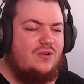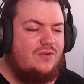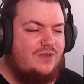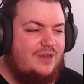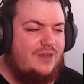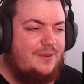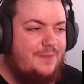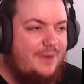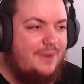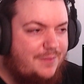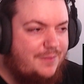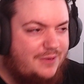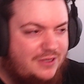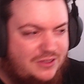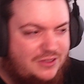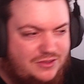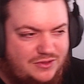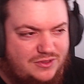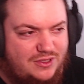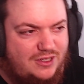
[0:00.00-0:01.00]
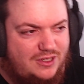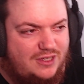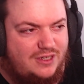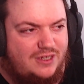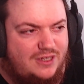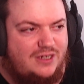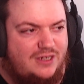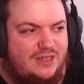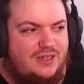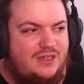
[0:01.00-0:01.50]
came out, but it's
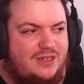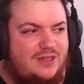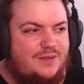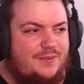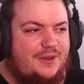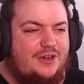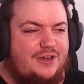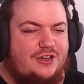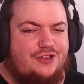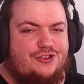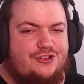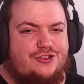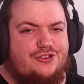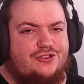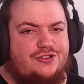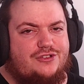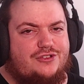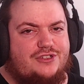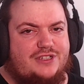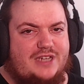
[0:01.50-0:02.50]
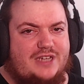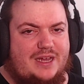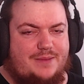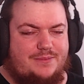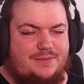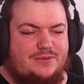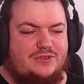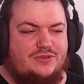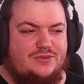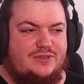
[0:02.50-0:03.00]
and a huge gap
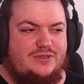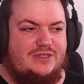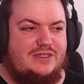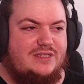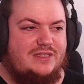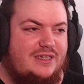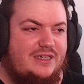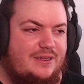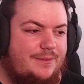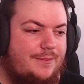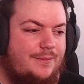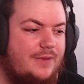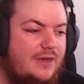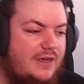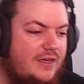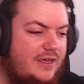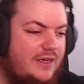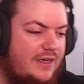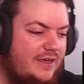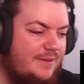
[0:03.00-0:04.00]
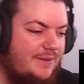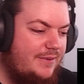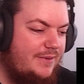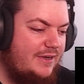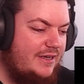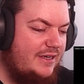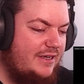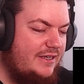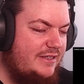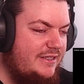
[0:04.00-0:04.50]
between them.
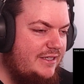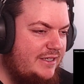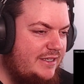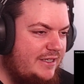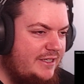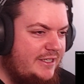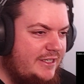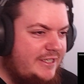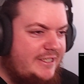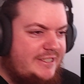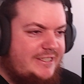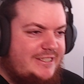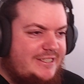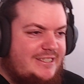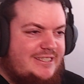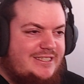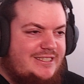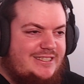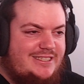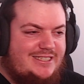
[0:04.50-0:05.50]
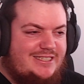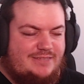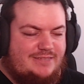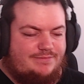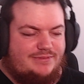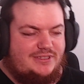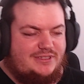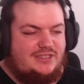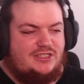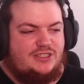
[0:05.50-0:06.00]
But yeah,
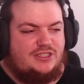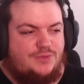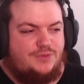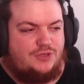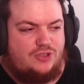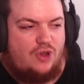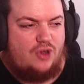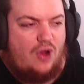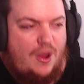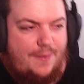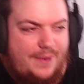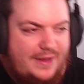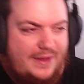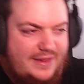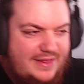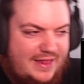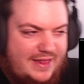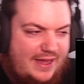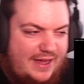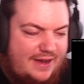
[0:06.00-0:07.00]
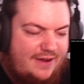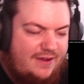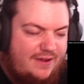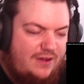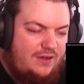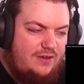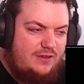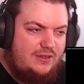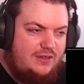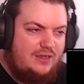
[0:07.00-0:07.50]
please subscribe, hit that
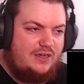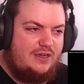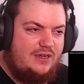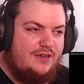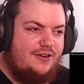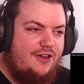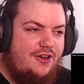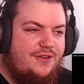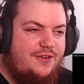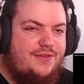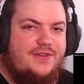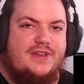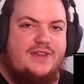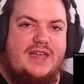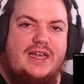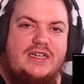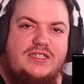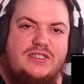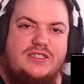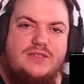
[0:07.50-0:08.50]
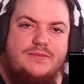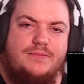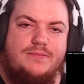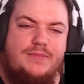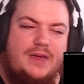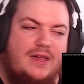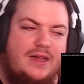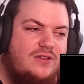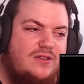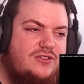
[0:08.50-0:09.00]
notification
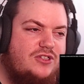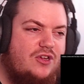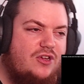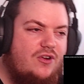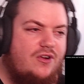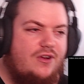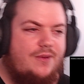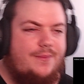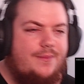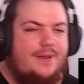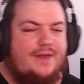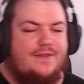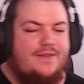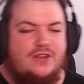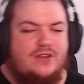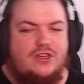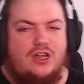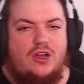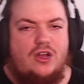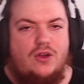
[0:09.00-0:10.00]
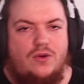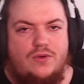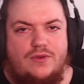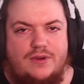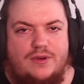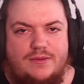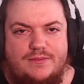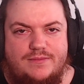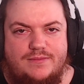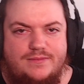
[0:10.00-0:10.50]
bell. Sorry about the cold,
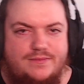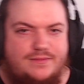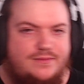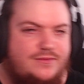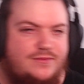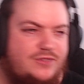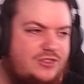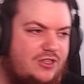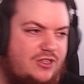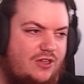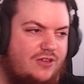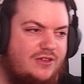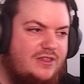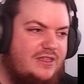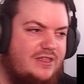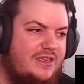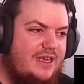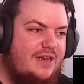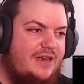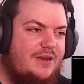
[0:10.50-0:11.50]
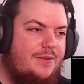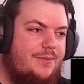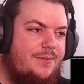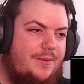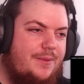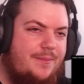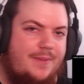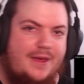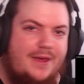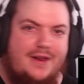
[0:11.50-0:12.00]
I'm slowly getting a
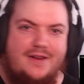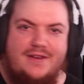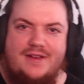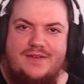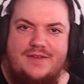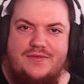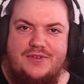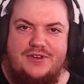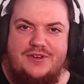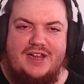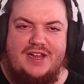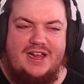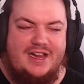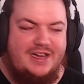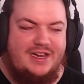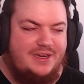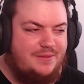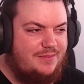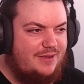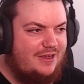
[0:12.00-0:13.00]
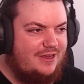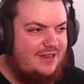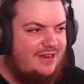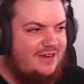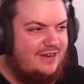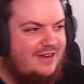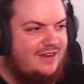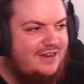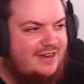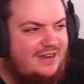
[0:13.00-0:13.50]
bit better every day,
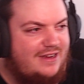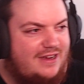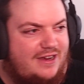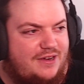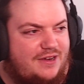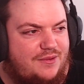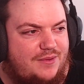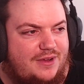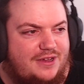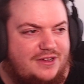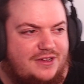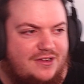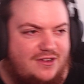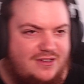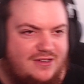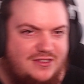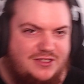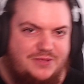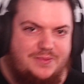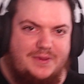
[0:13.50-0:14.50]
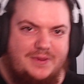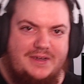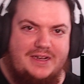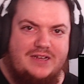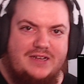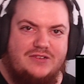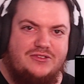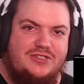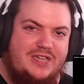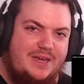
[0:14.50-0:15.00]
but hey guys, it's been
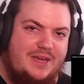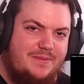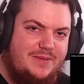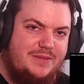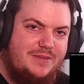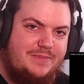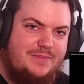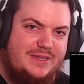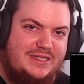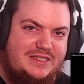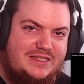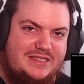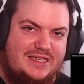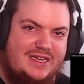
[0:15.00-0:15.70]
El Shapy, peace